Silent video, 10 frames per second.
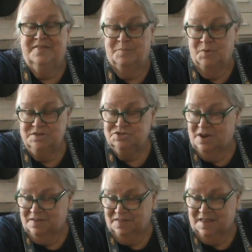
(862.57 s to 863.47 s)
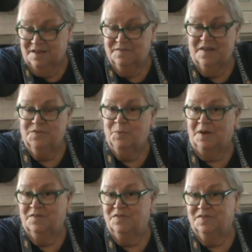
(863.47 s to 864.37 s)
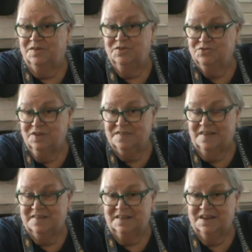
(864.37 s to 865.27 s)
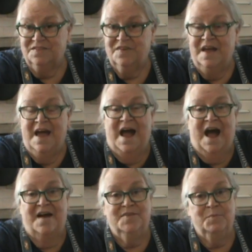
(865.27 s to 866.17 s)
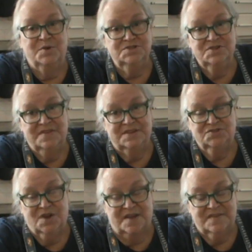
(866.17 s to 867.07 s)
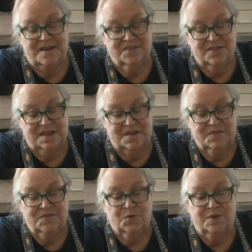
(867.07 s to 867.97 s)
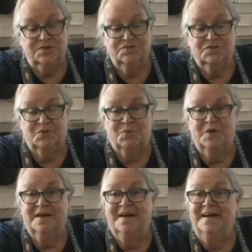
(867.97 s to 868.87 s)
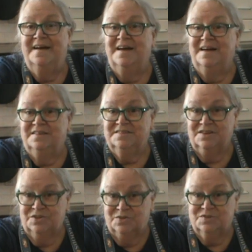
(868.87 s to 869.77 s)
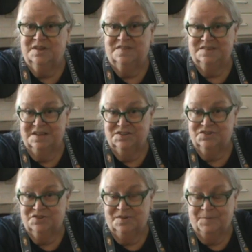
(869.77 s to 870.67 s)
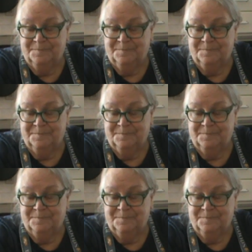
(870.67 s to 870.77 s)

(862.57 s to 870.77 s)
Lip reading: the moisture out of the leaf, as well as the nutrients in the leaf, and the moisture that it draws out of the leaf is going to dilute the tincture.